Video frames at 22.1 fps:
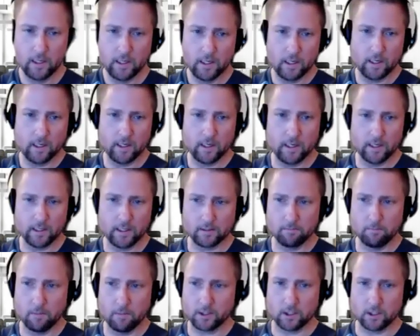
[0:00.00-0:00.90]
uh, as
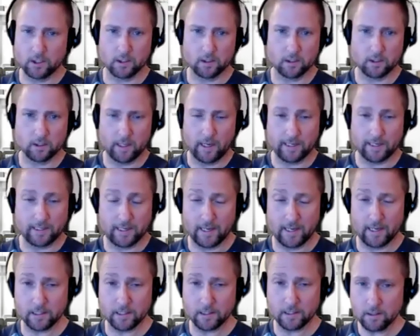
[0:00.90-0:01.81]
much as I
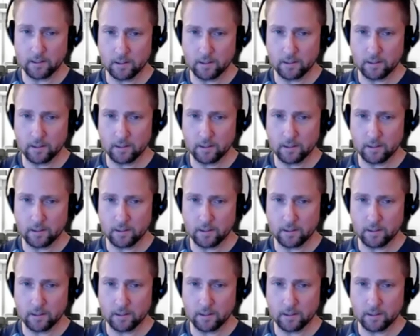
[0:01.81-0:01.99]
can.